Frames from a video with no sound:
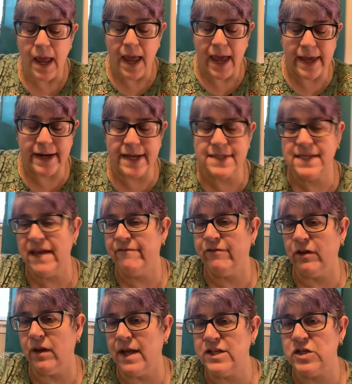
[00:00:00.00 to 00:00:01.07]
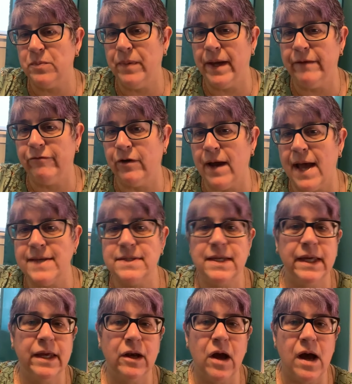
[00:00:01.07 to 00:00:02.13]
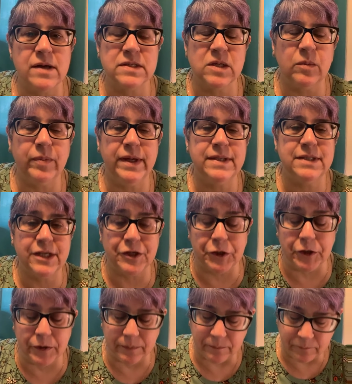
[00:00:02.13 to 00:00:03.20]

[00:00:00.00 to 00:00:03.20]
And I say for lunch, but for us, it could also be dinner.